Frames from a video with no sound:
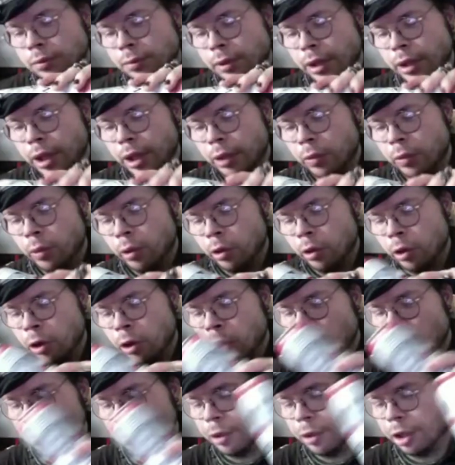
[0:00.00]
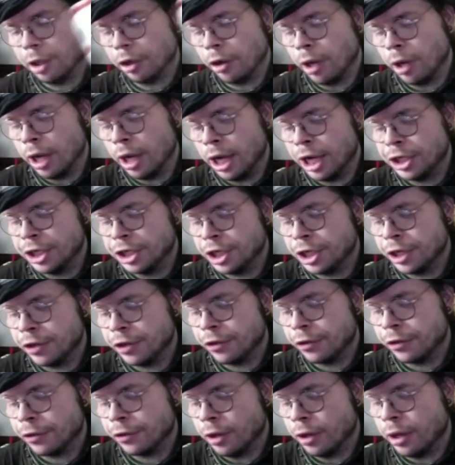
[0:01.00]
like, well, Cobra, your hygiene
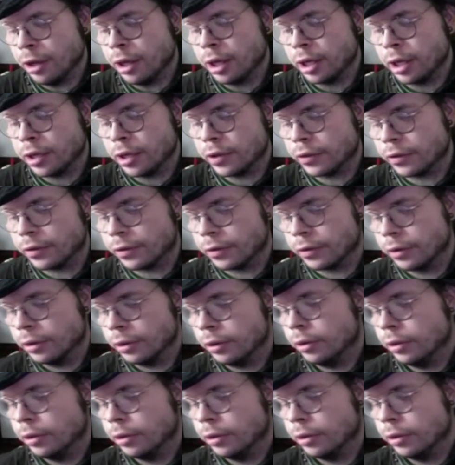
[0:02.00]
sucks.